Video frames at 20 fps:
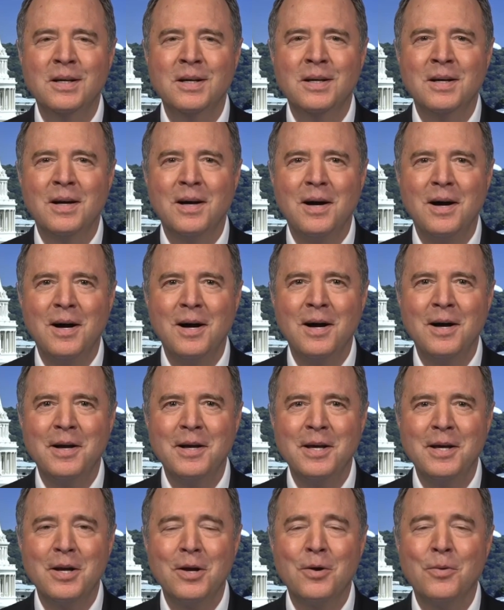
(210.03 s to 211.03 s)

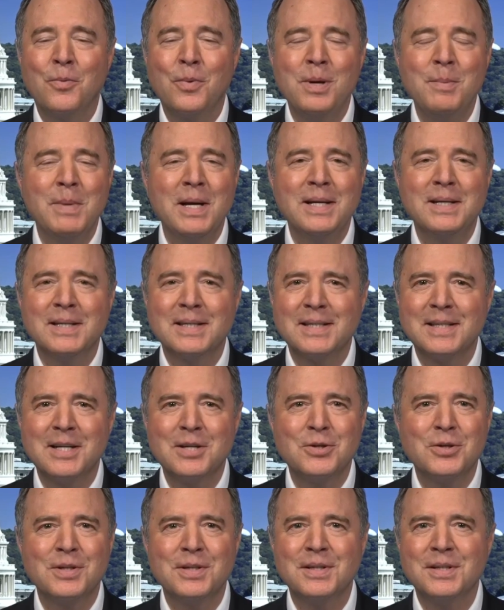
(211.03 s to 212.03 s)
you know, we make
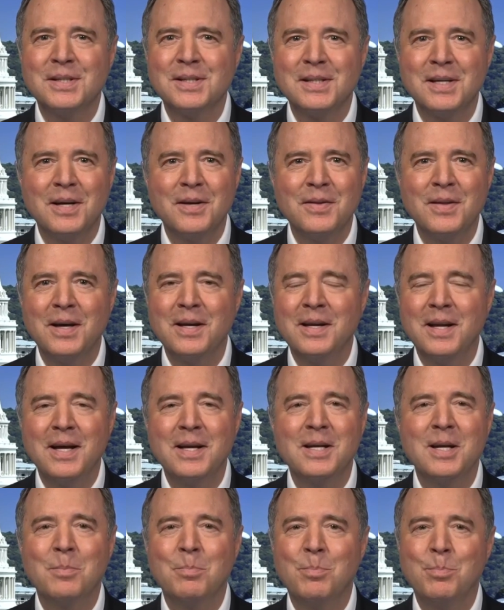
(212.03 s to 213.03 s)
decisions that
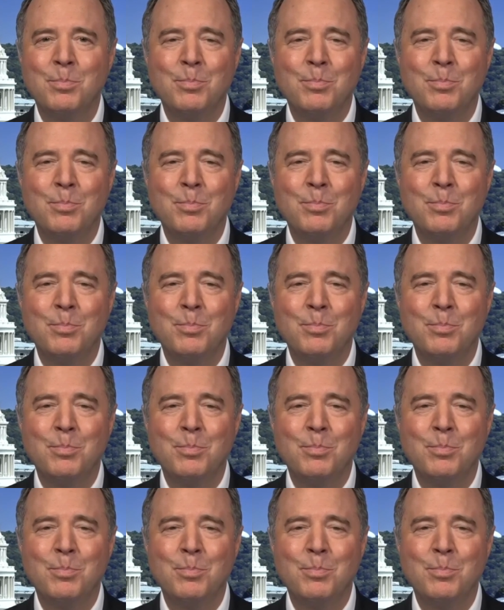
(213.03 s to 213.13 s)
end up